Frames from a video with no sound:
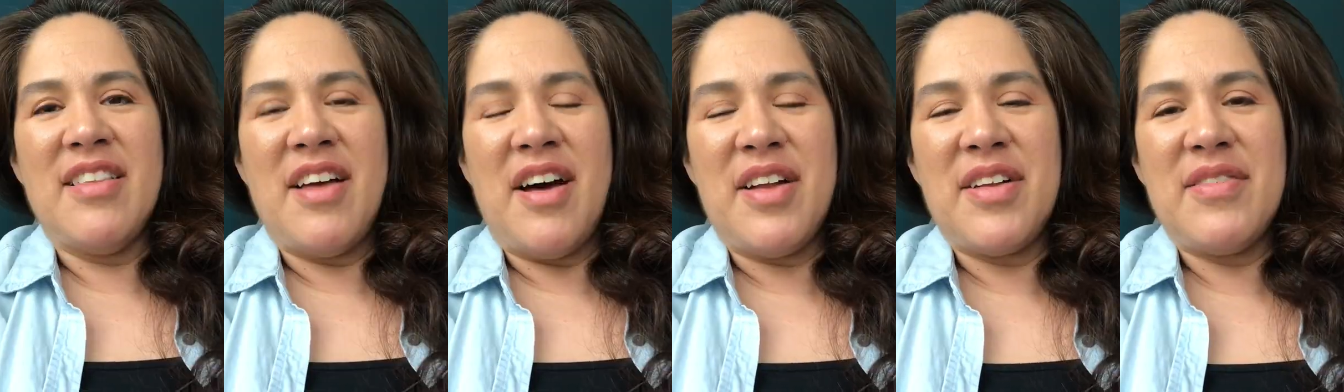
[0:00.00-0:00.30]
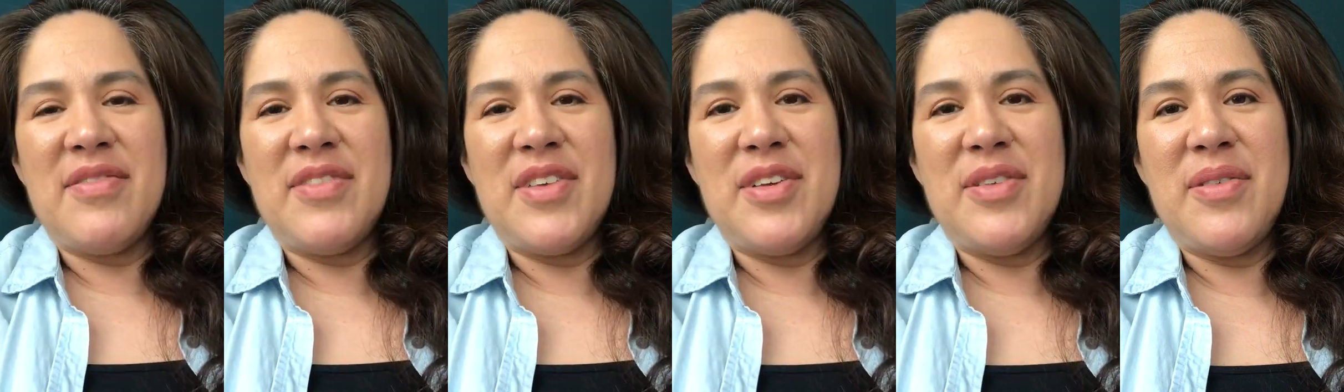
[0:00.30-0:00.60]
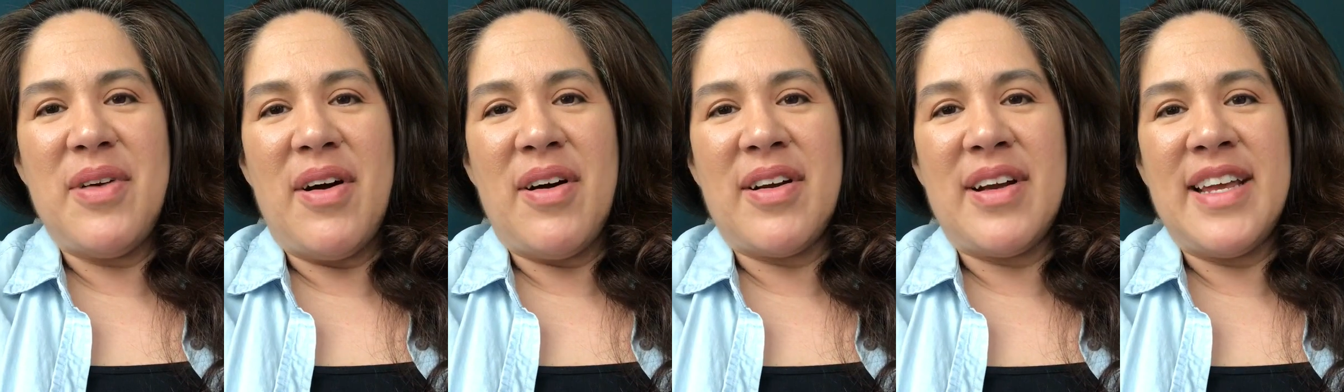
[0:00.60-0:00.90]
lot of you
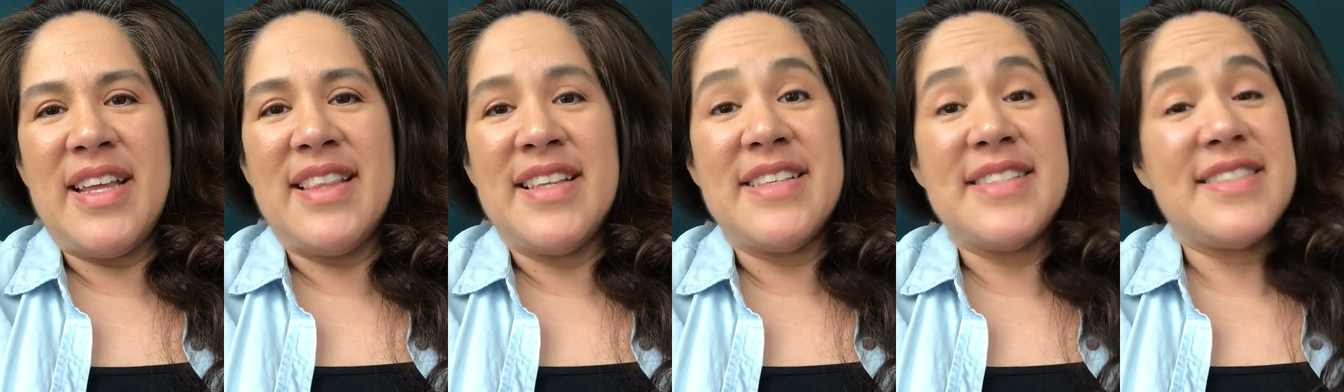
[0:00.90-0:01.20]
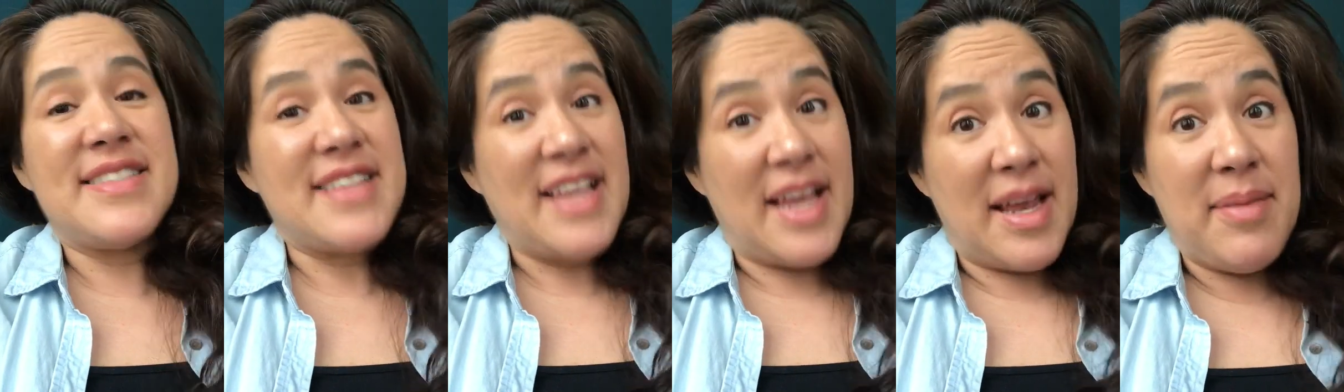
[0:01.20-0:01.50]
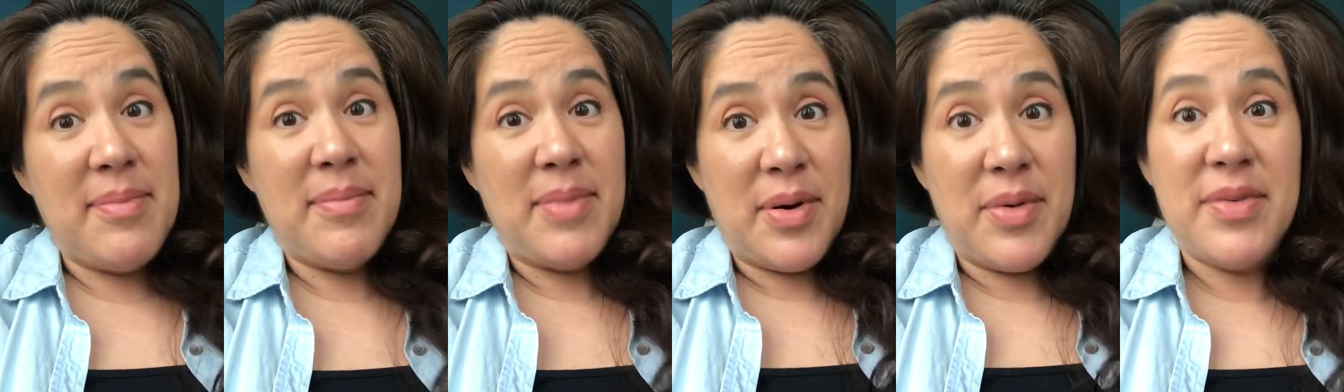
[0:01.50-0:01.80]
are in the
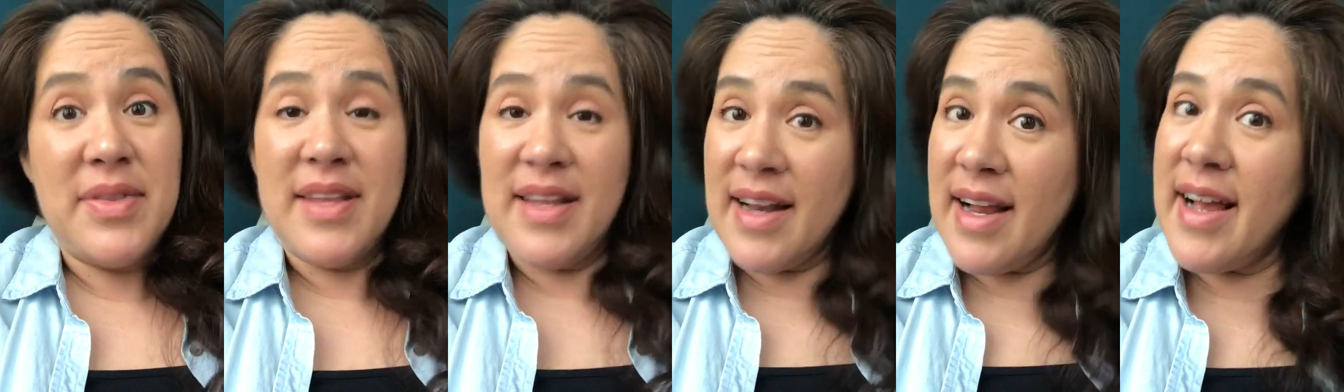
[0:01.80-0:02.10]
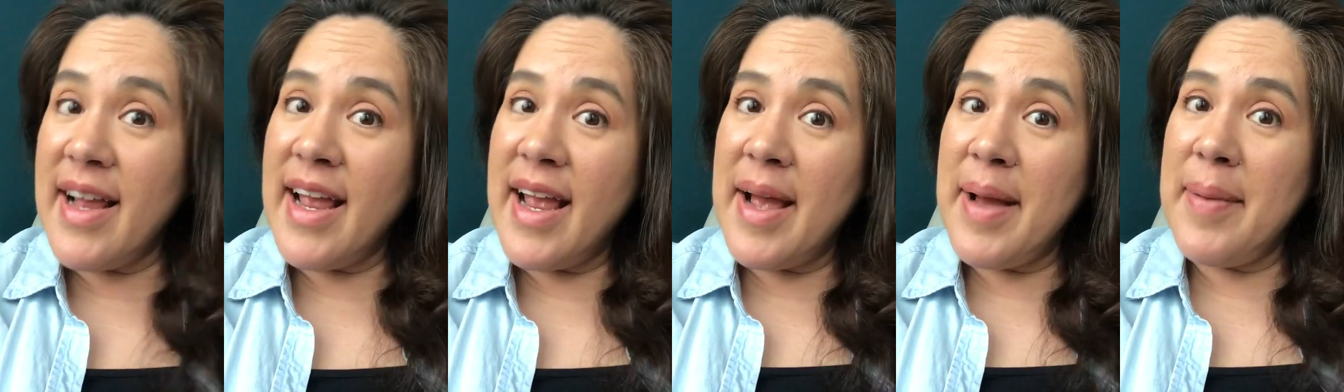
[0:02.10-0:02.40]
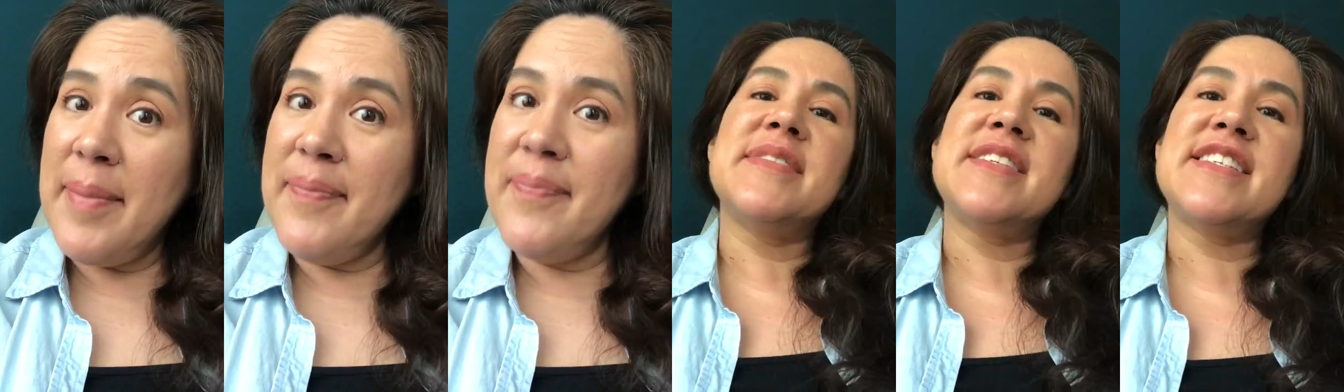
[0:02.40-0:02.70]
same boat that I
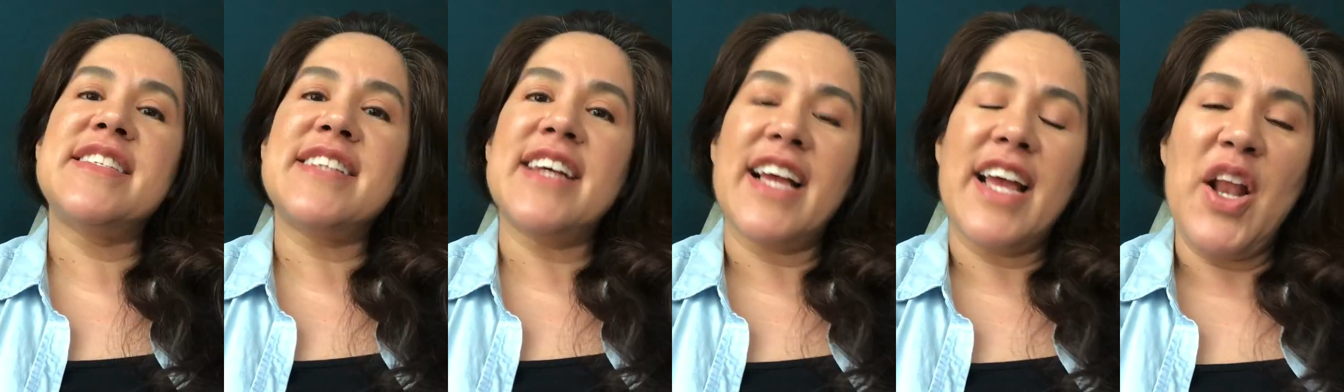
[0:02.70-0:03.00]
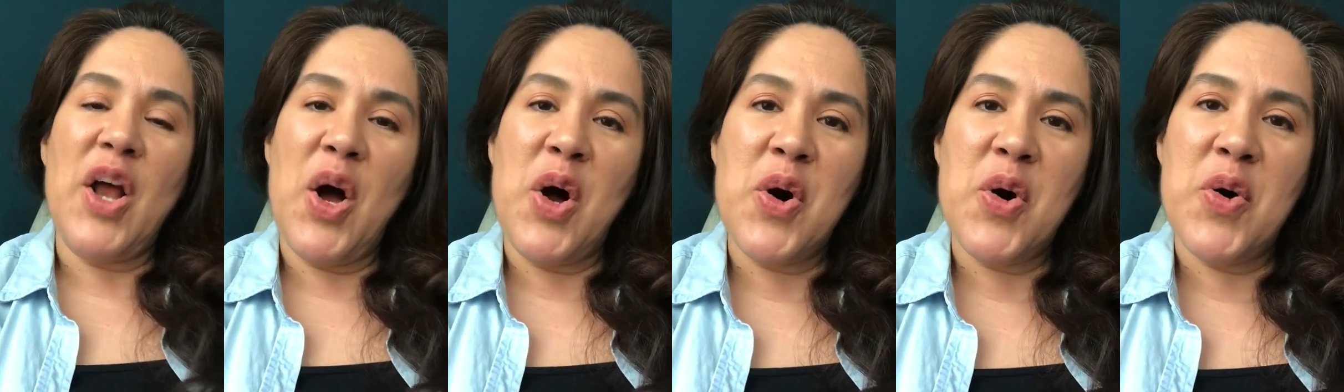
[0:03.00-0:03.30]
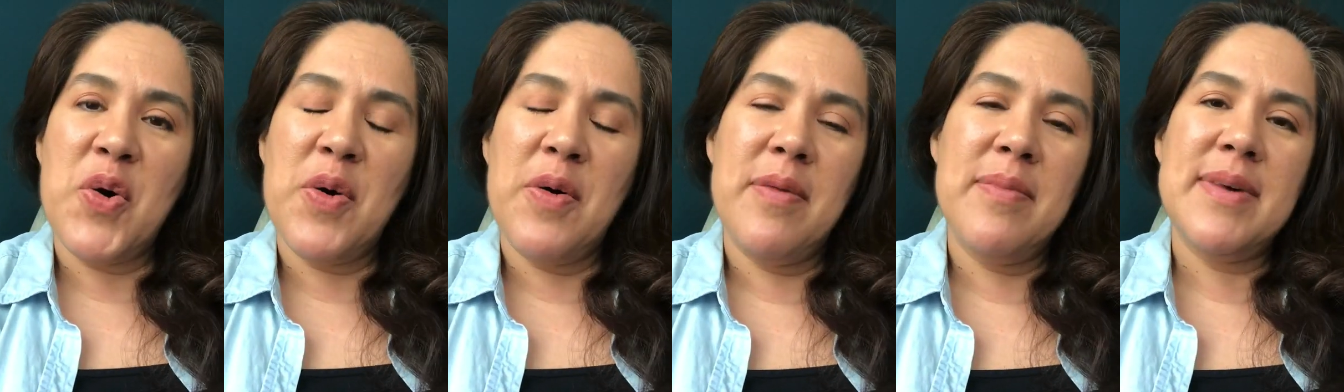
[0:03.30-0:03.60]
am, stuck at
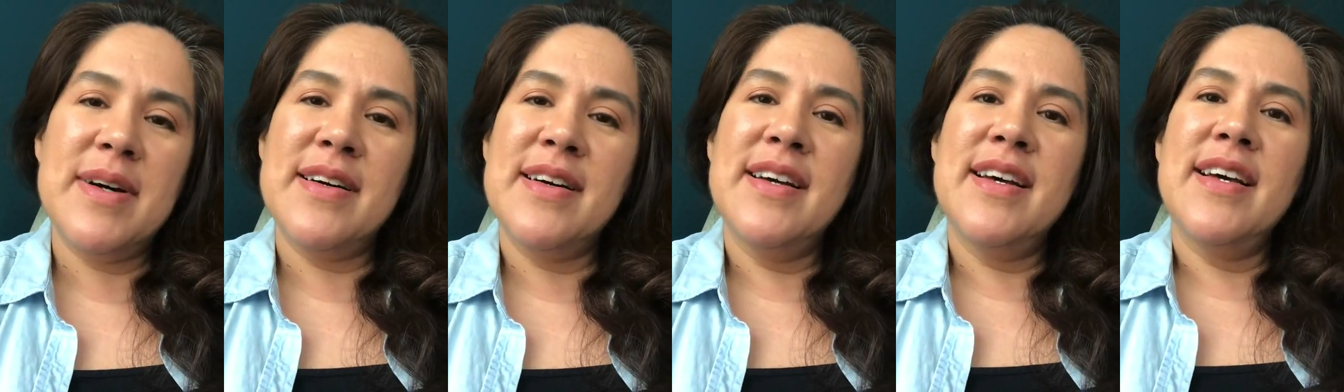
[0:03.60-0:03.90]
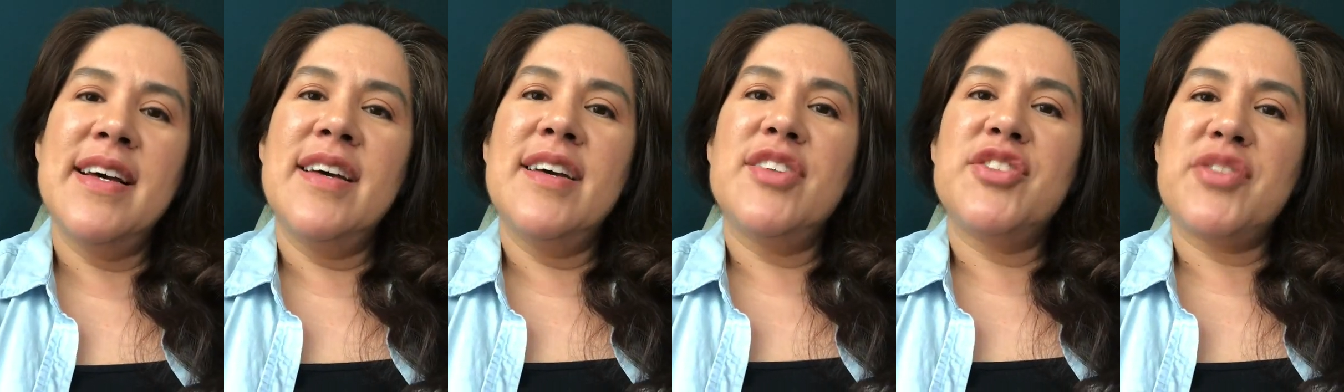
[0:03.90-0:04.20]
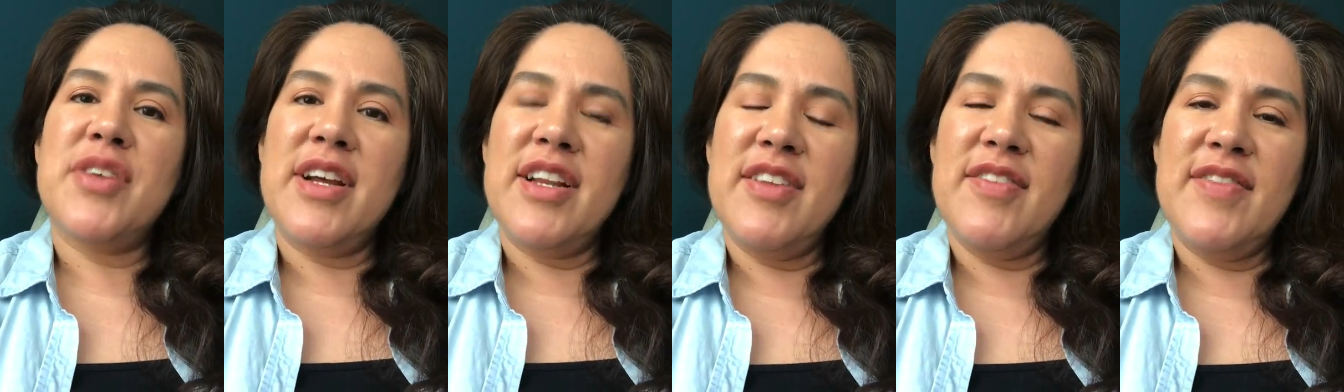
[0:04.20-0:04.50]
home,
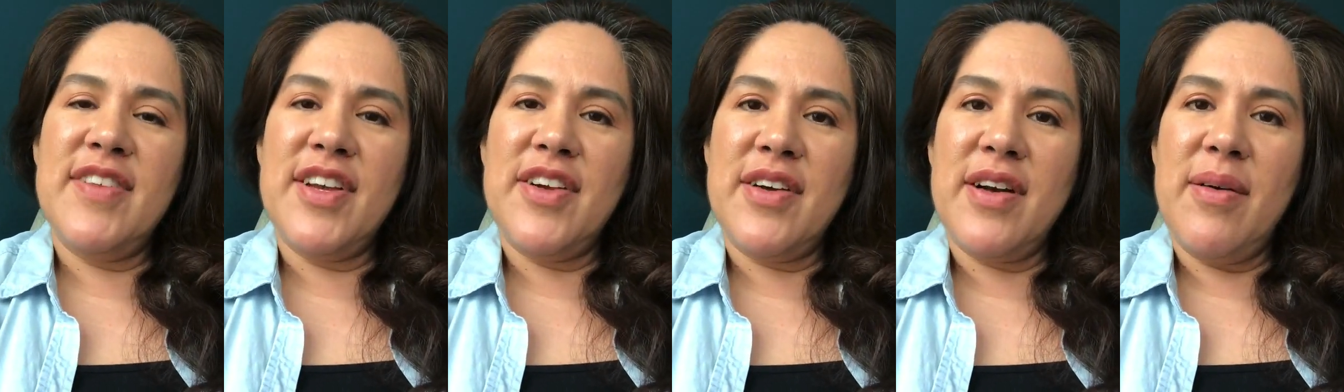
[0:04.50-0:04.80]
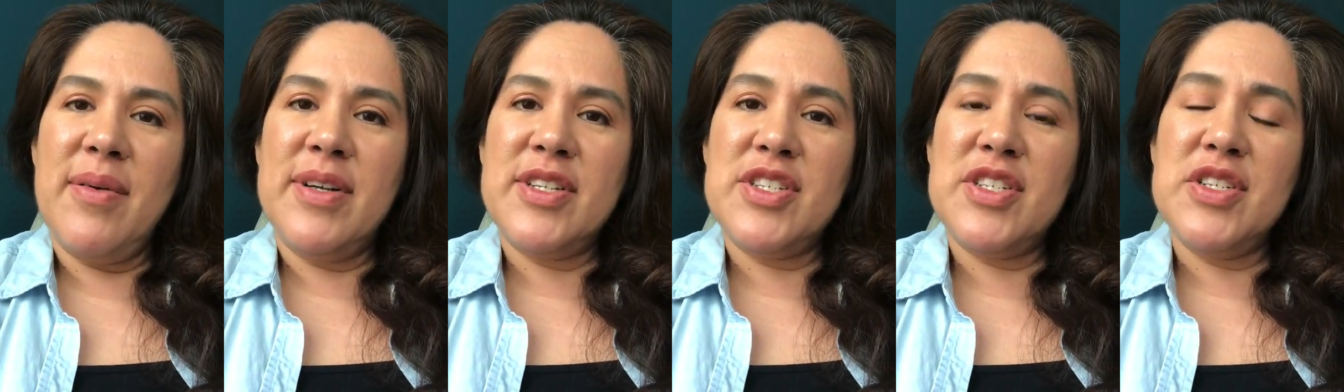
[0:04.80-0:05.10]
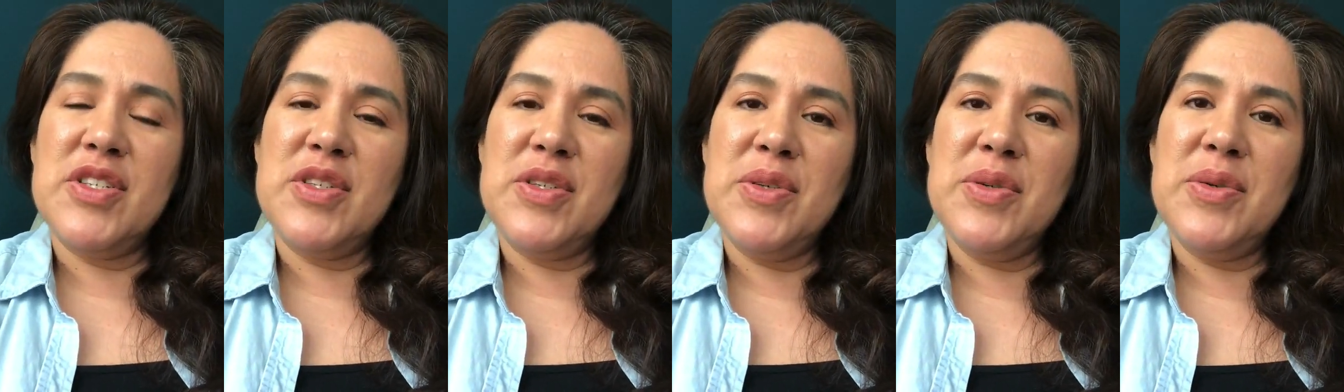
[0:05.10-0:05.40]
trying to figure out what to
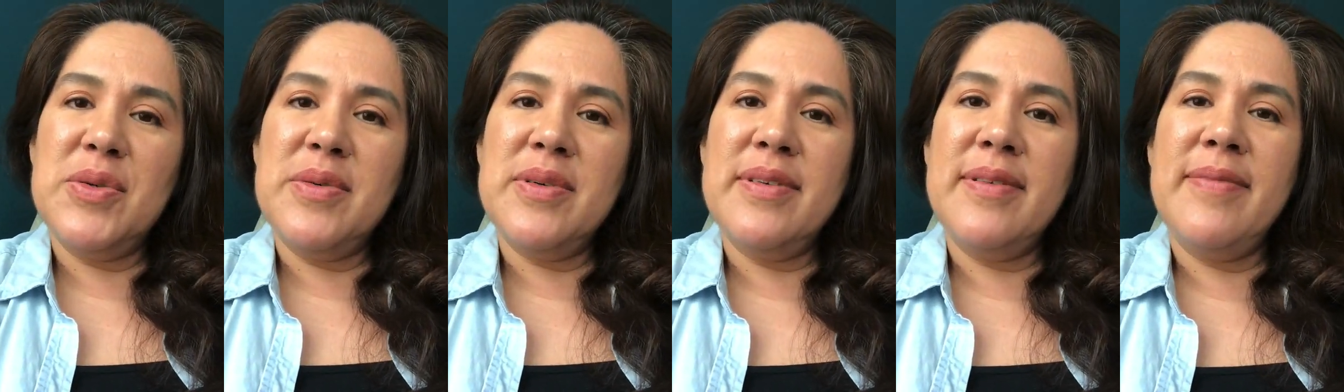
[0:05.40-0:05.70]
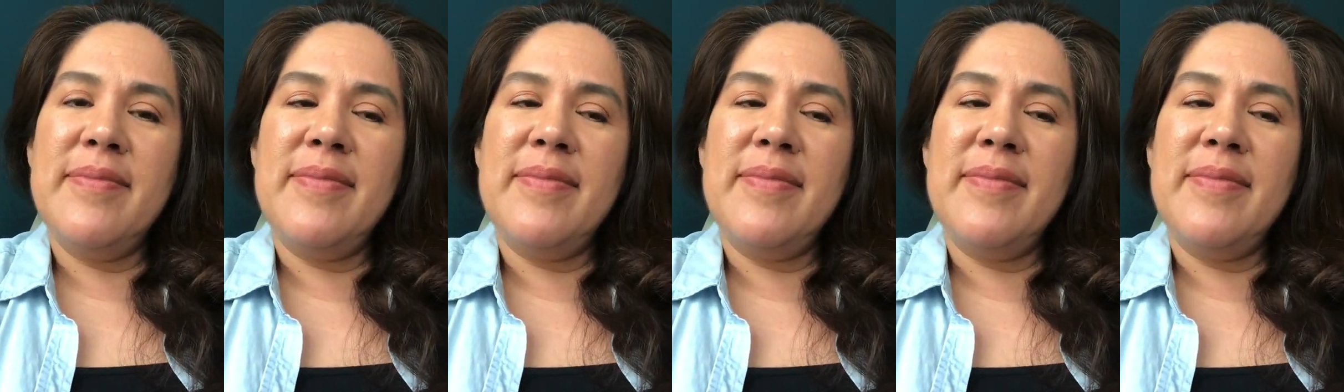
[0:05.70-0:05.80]
do.